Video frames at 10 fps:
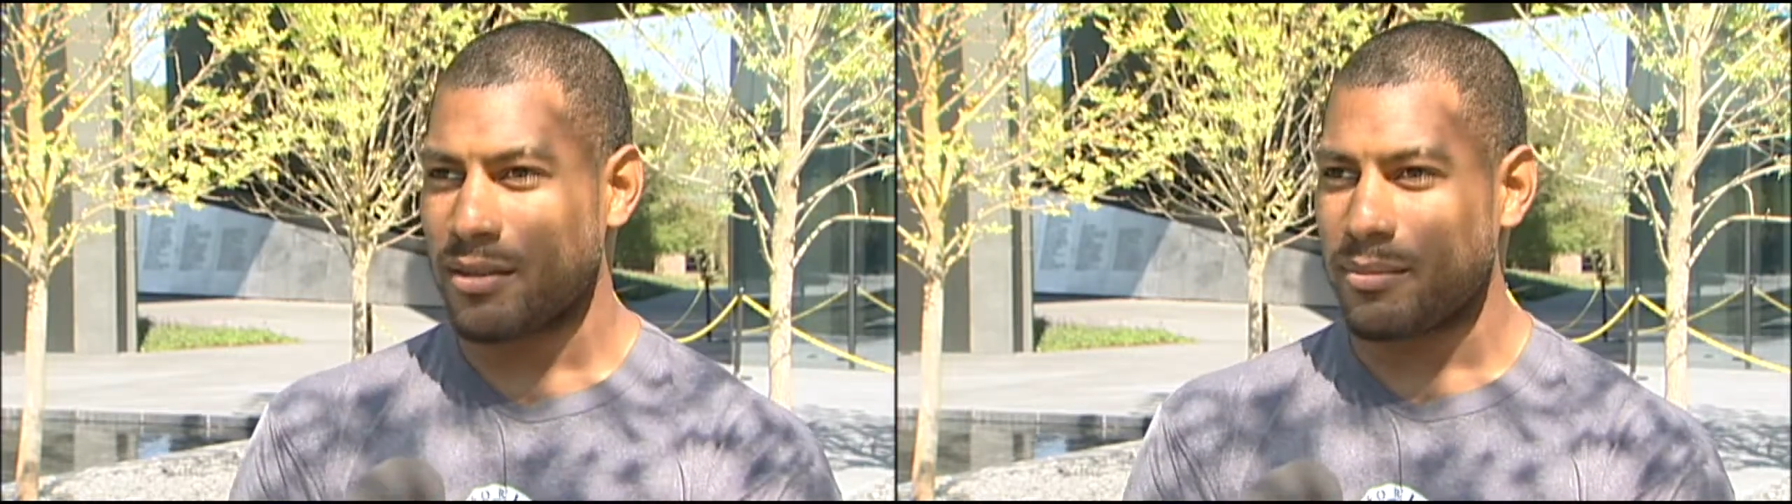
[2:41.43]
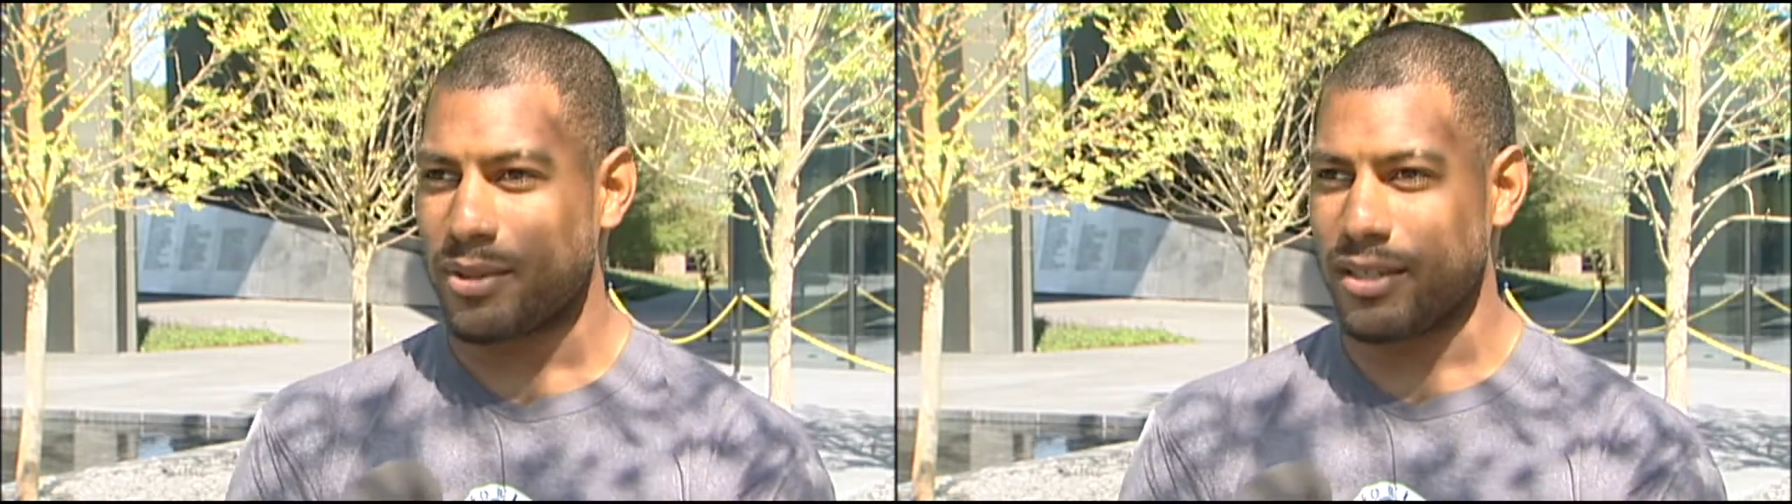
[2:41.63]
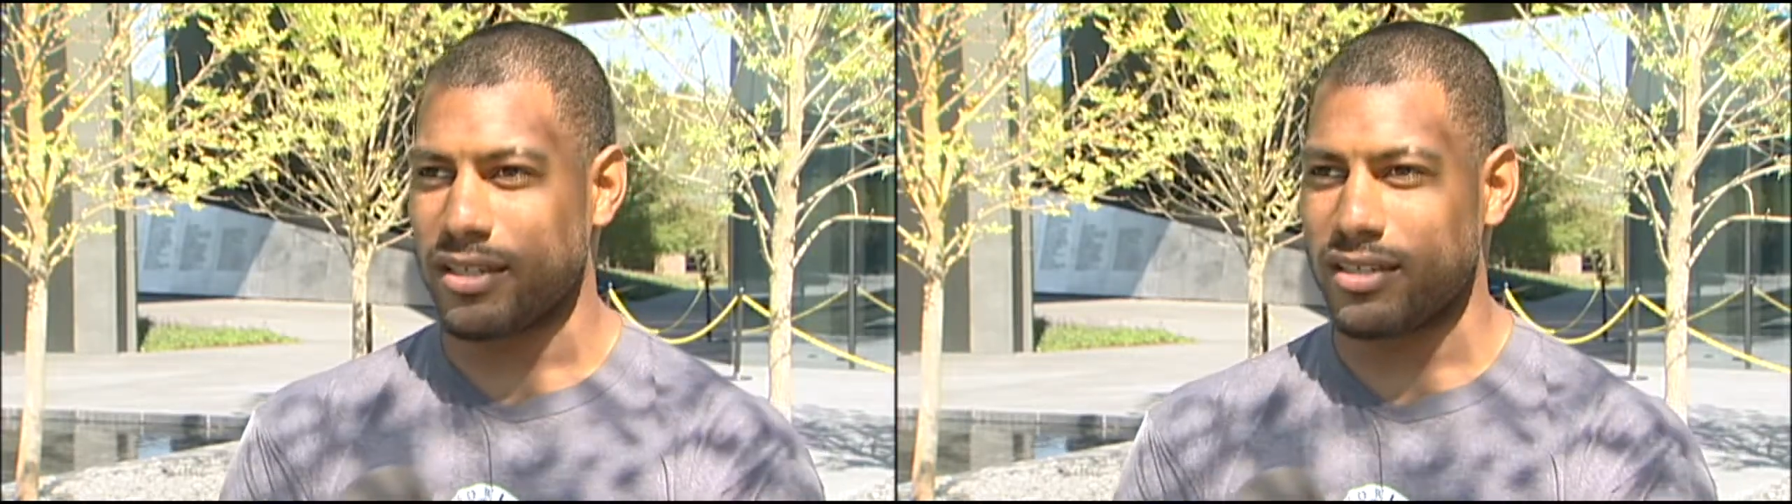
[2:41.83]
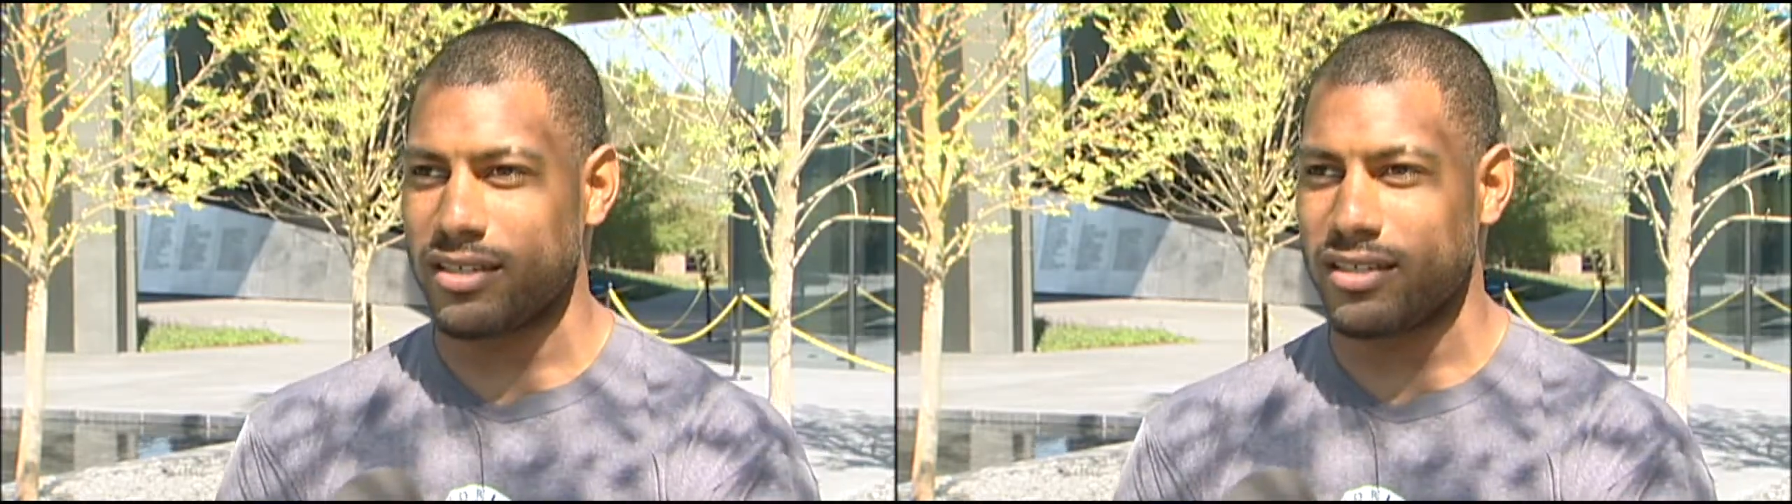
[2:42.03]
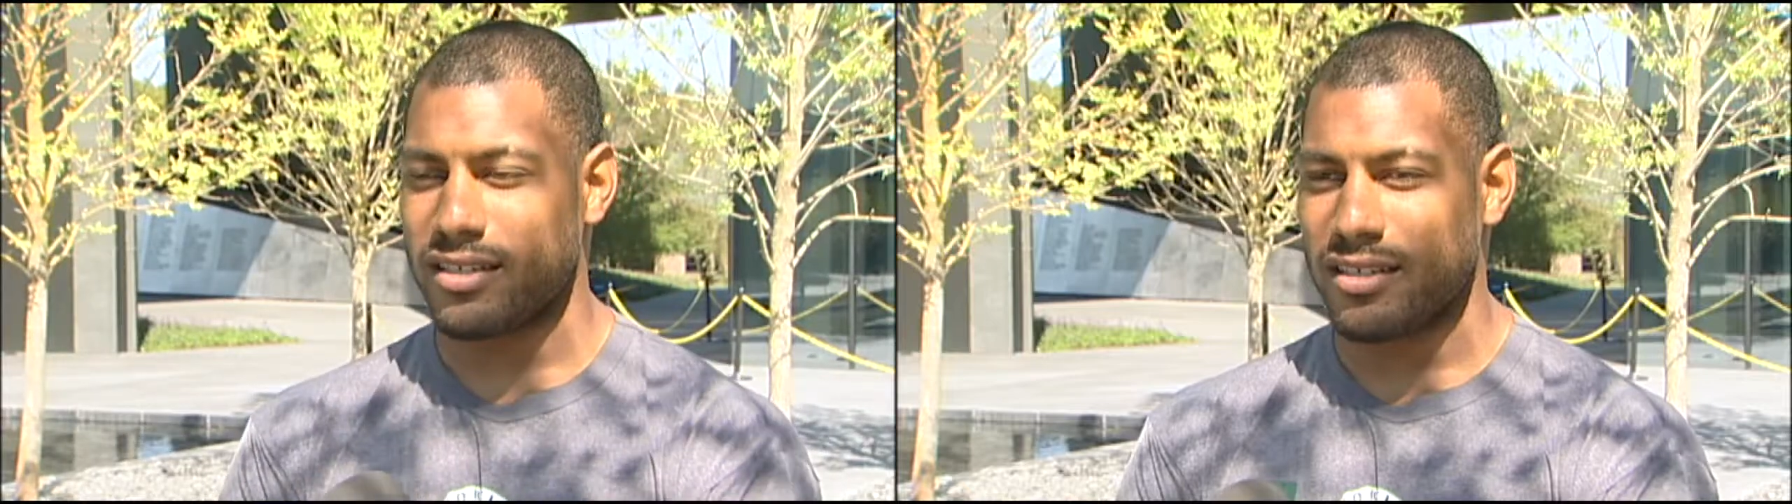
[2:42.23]
But
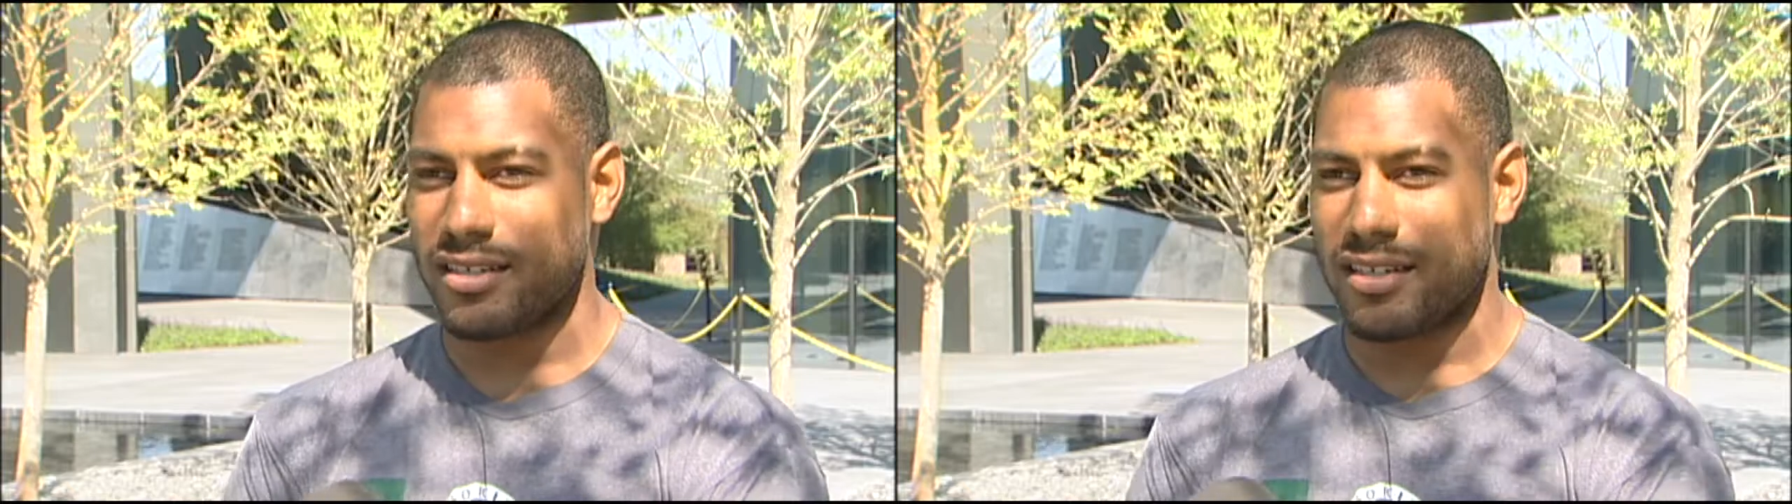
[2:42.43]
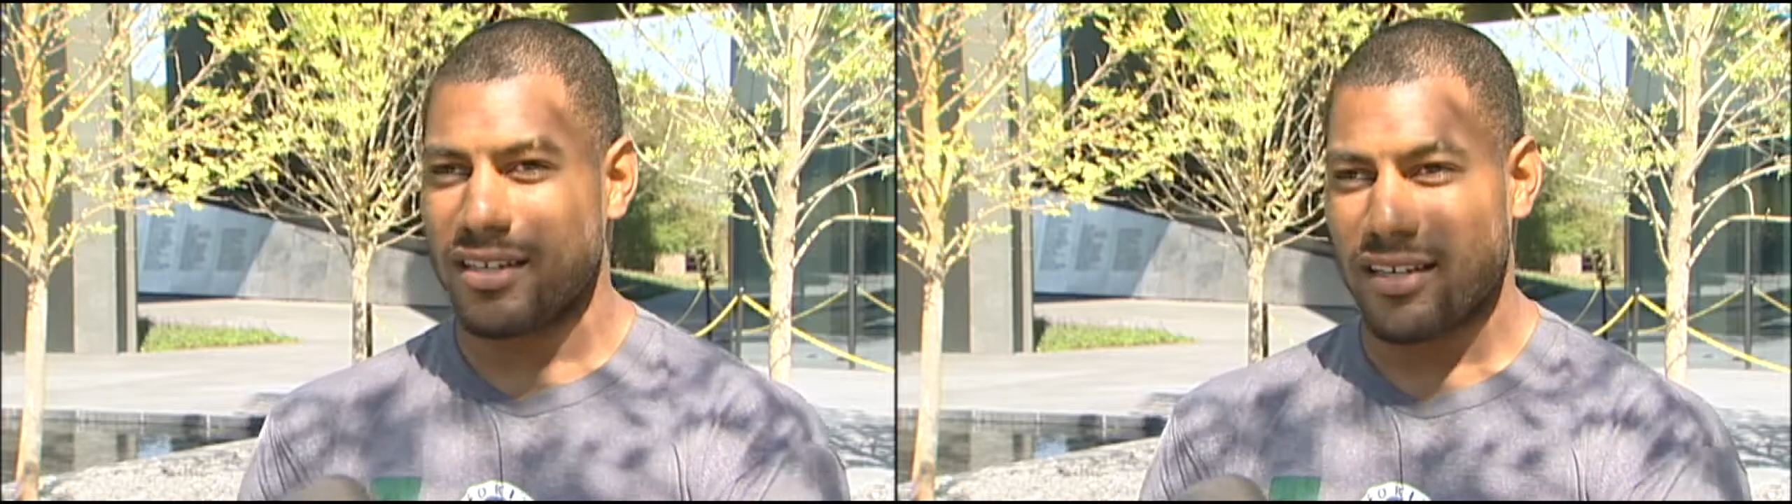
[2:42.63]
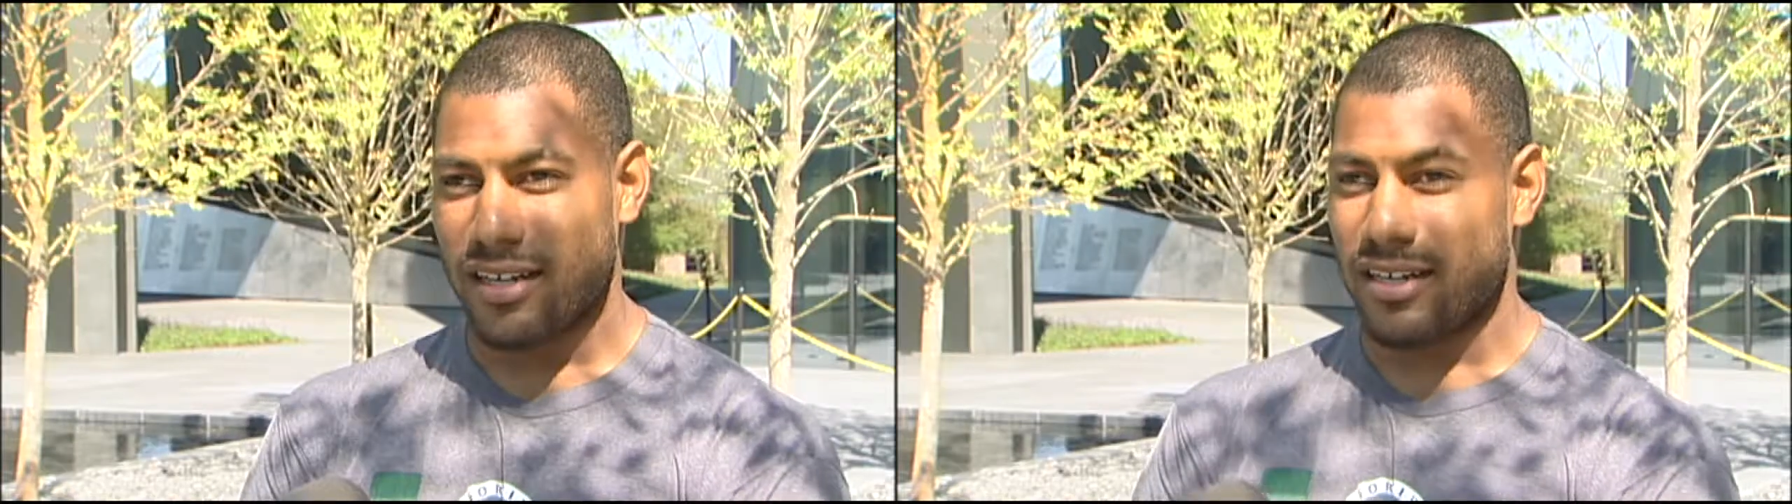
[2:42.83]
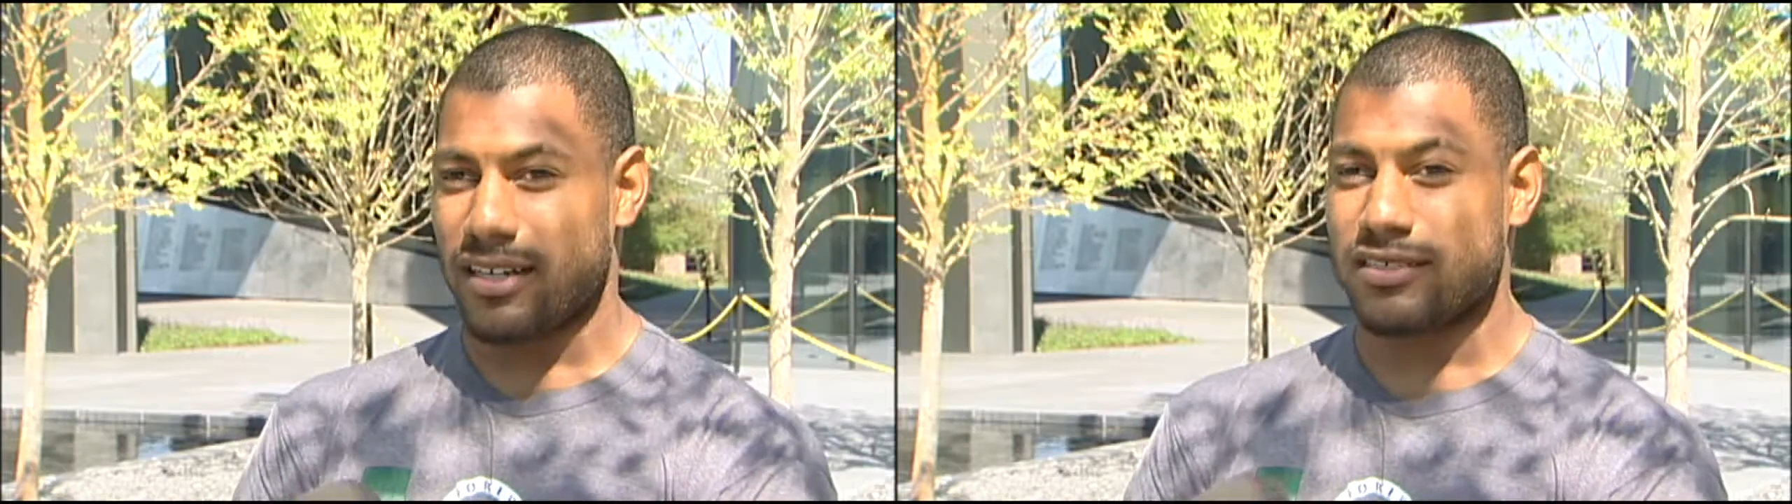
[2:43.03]
uh,